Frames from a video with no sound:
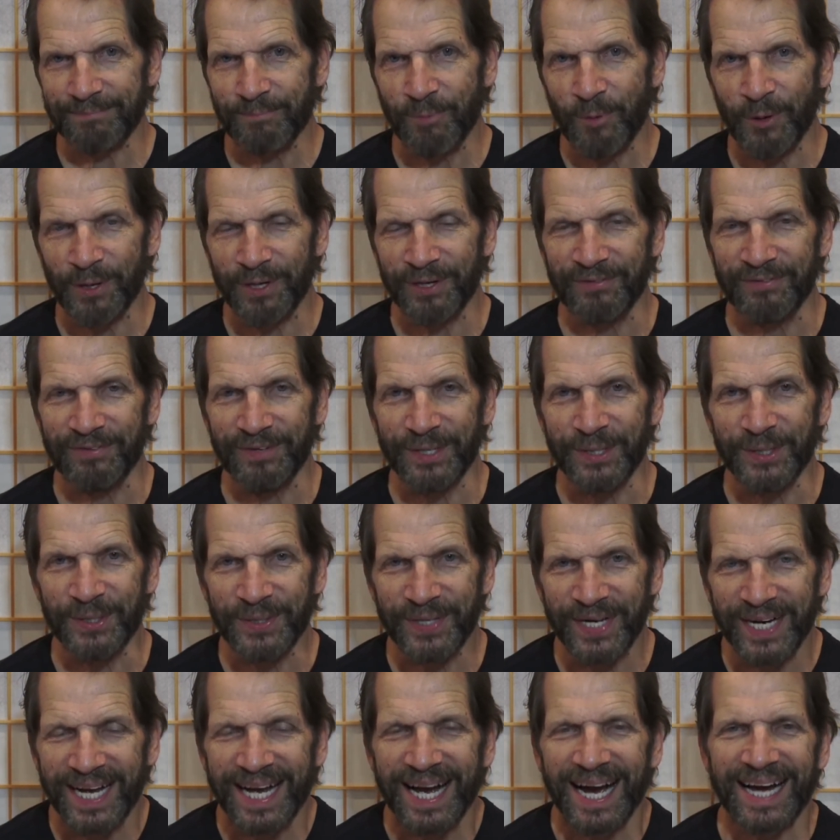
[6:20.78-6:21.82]
point of
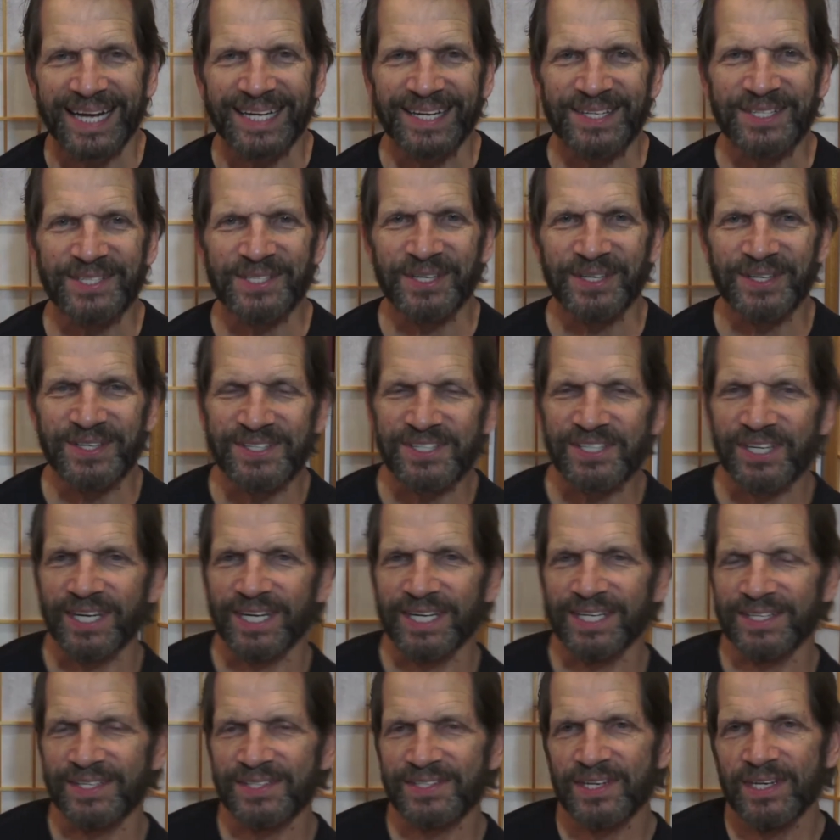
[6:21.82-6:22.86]
view, I guess you could
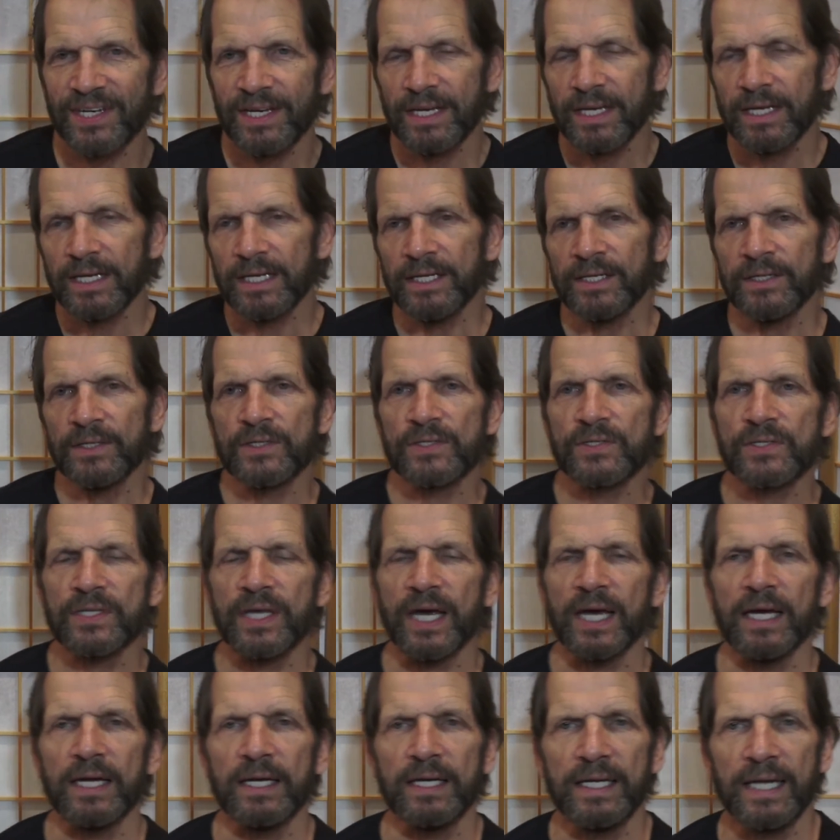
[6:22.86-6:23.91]
say, is is
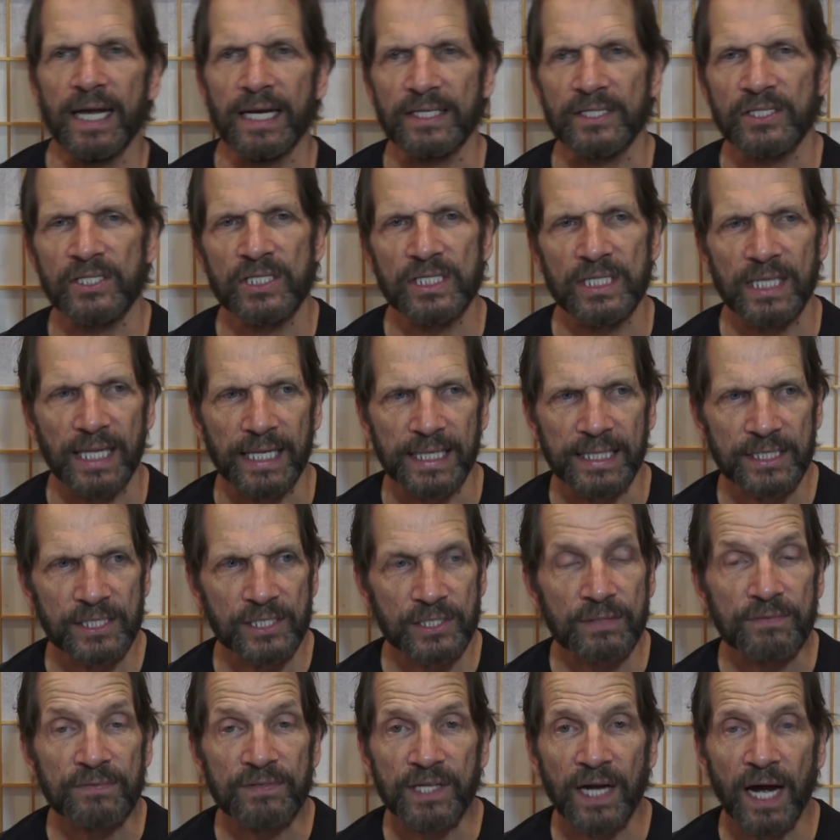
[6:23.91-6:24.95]
that that slice
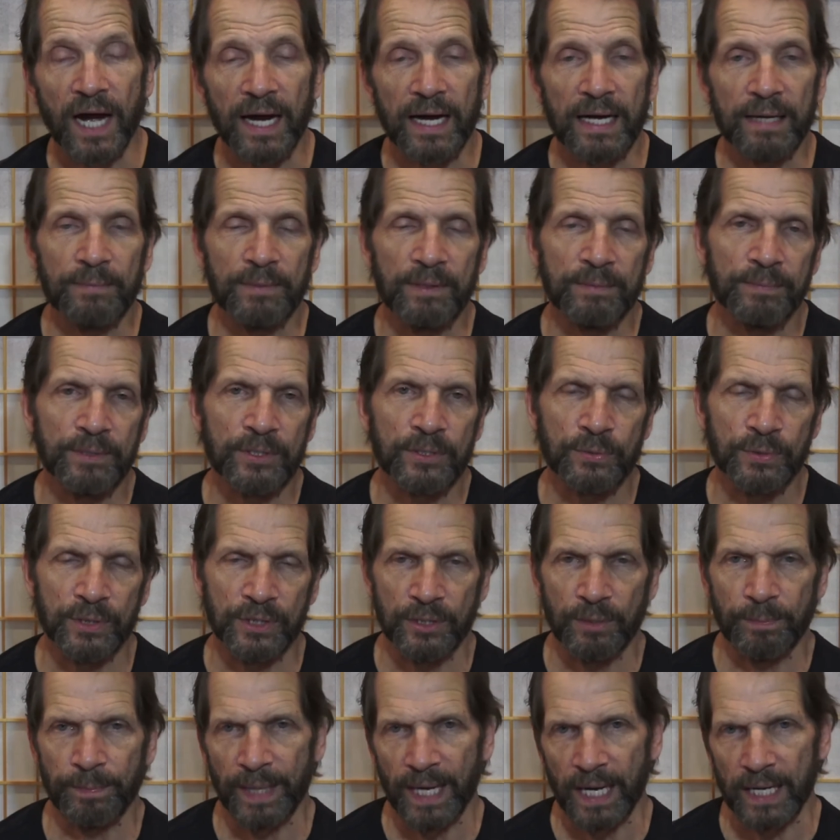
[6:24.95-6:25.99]
of time in between
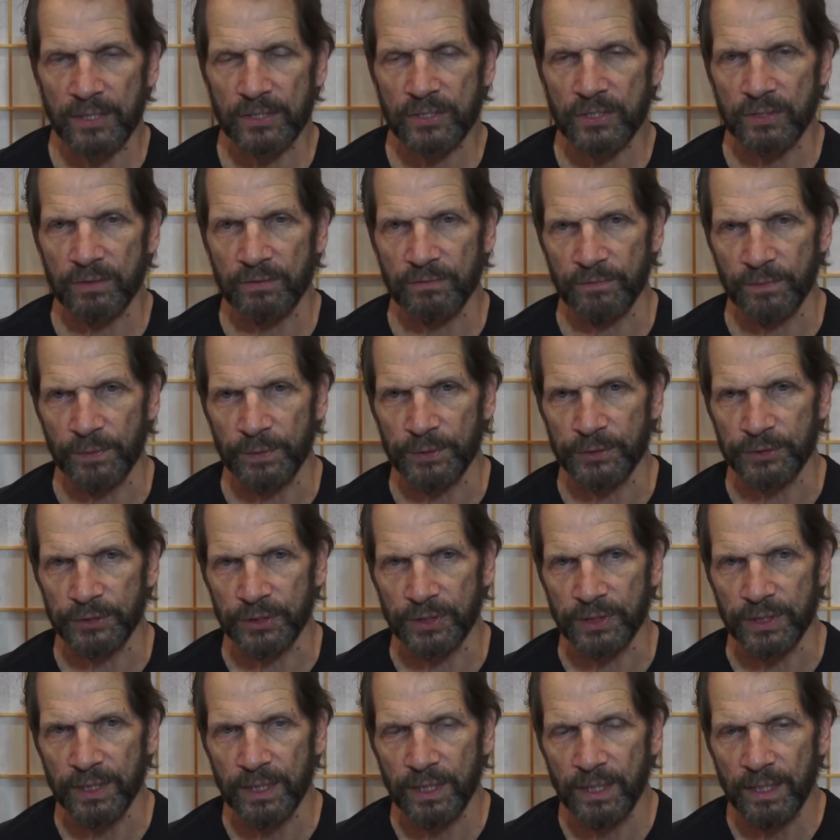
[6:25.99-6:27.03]
the past and the
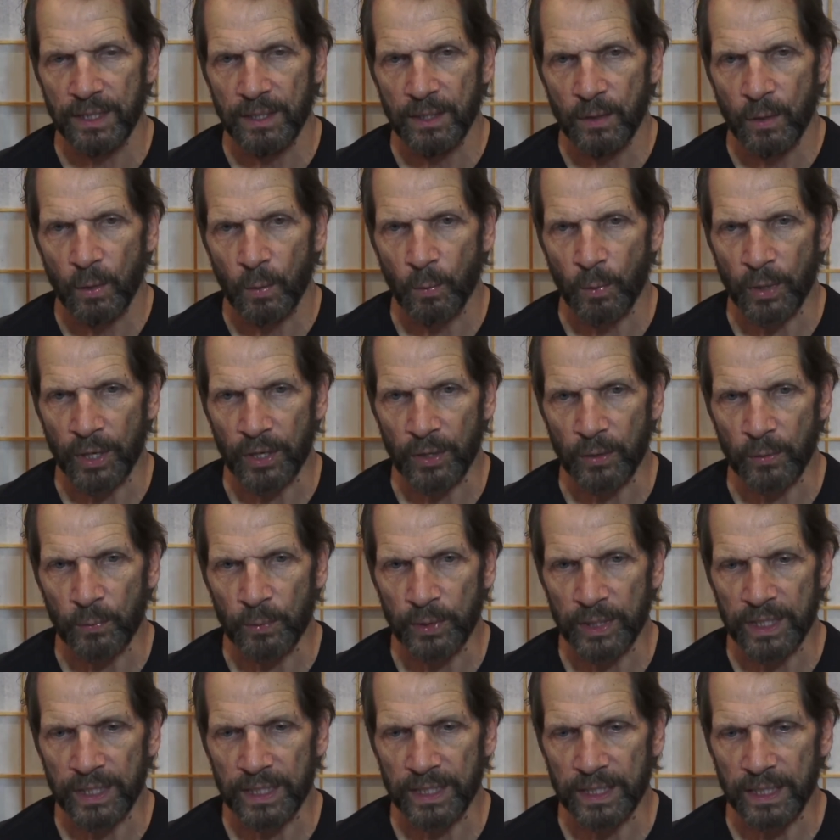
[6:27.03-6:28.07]
future, where
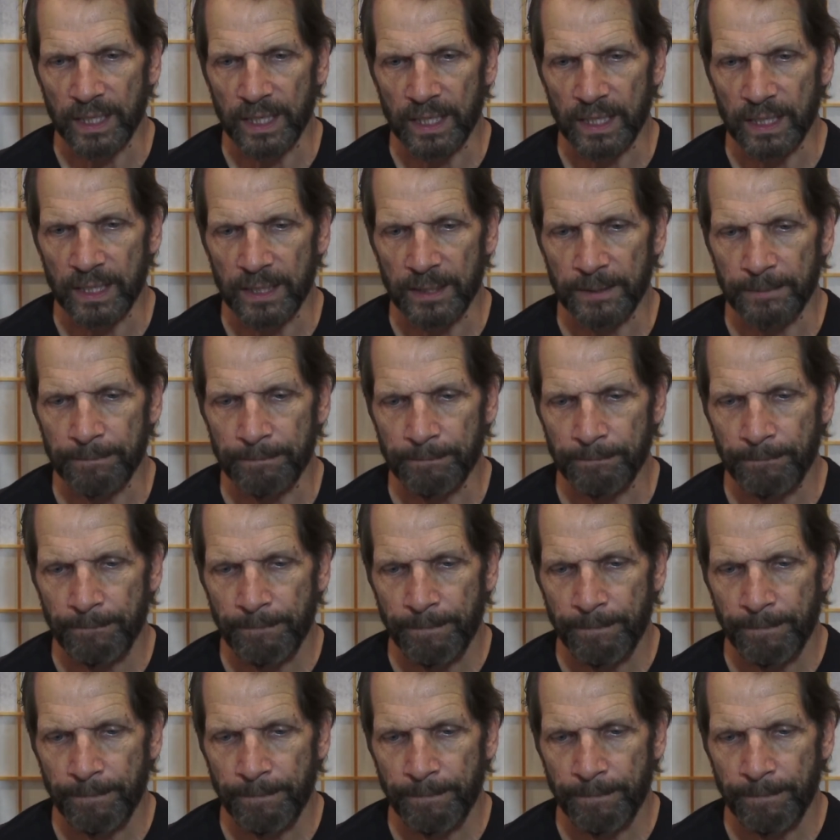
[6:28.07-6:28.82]
we um,